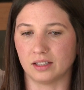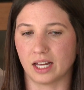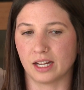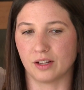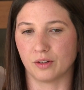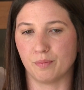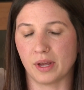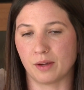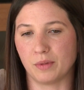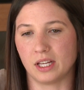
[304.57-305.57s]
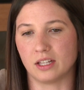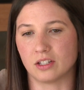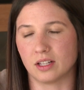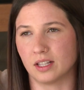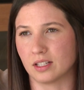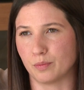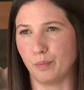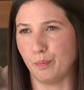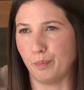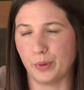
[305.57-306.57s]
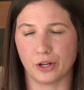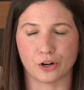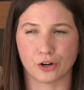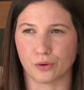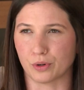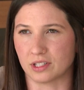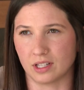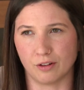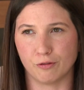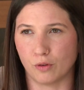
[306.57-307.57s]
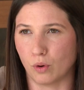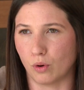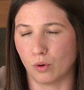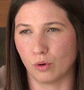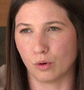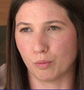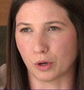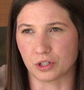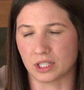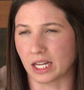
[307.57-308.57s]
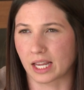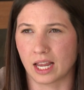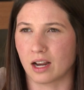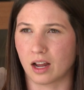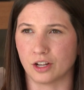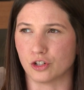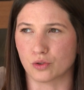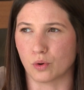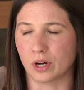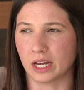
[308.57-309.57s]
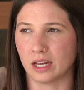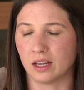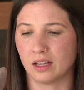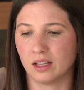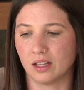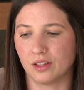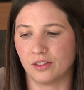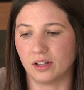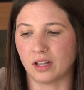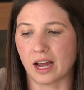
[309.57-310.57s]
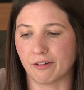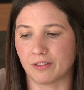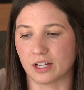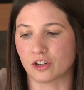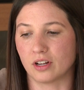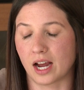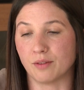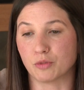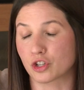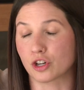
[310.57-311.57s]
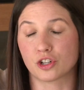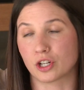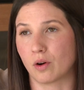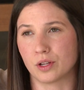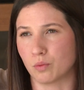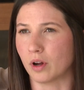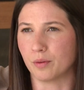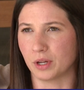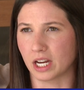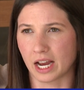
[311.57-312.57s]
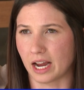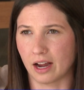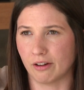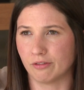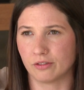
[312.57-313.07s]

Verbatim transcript: let it make me into this bitter, resentful person that cannot enjoy the life that I'm sure she always wanted me to have.